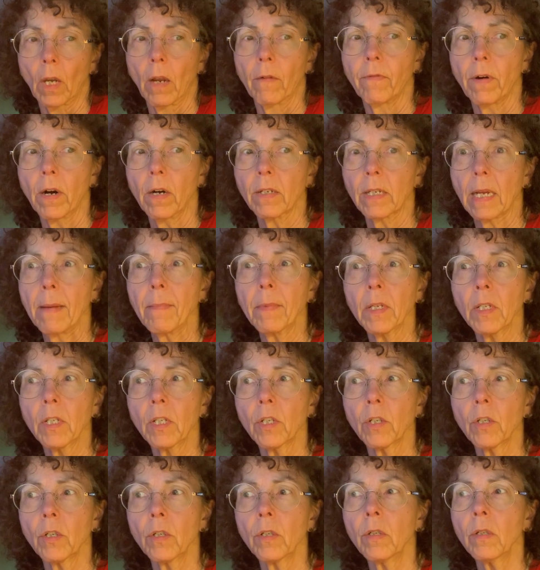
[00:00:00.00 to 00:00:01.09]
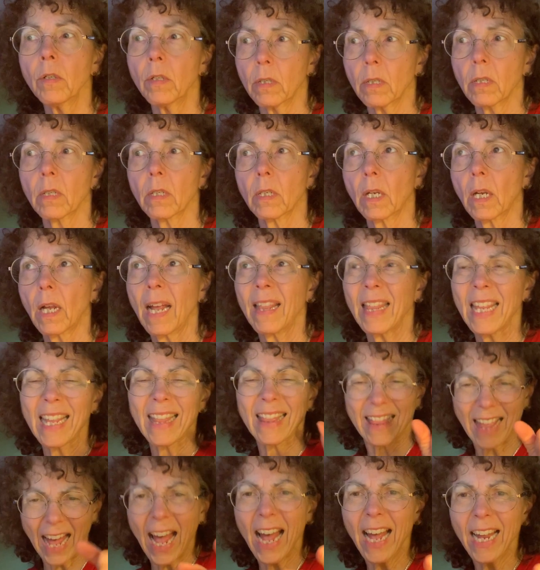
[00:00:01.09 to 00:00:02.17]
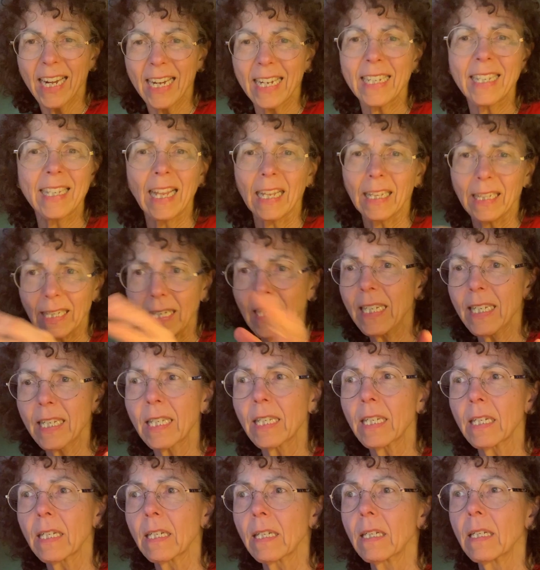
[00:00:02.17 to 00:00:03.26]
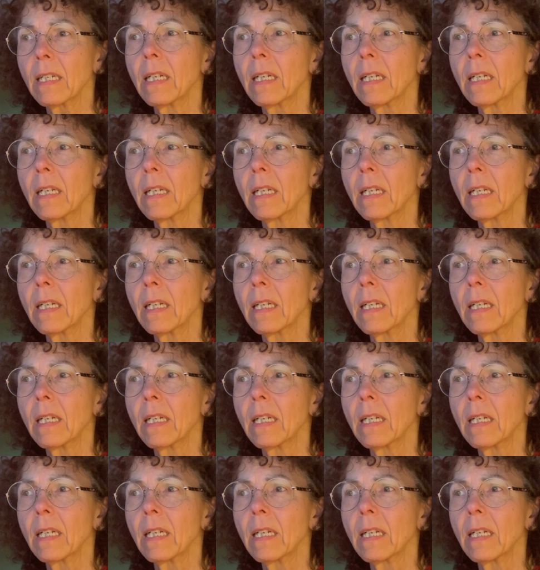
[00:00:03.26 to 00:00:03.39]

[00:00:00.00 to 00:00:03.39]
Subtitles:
As far as I'm concerned, I think that is the least